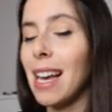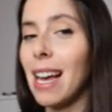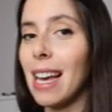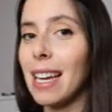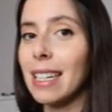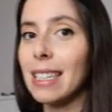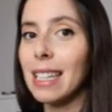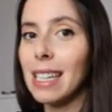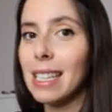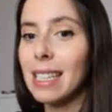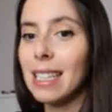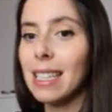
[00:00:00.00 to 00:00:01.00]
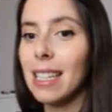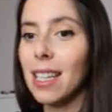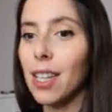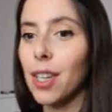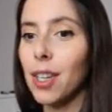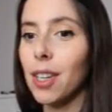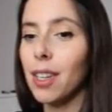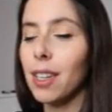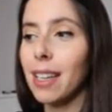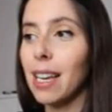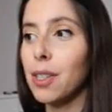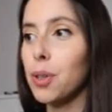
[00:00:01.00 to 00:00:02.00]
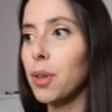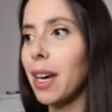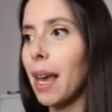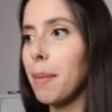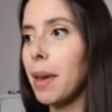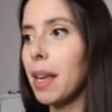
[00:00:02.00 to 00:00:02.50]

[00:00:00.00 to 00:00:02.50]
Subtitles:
And this, in case you came